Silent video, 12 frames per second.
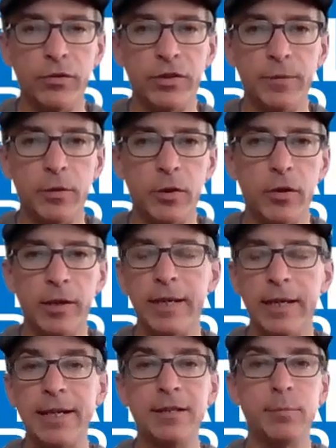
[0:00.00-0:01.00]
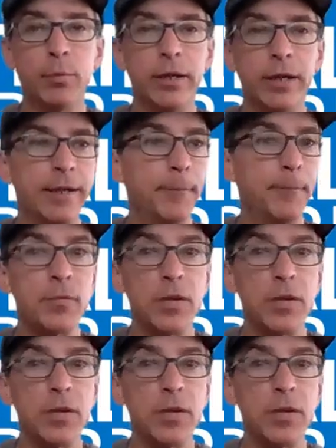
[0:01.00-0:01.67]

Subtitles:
seminar and he's bringing in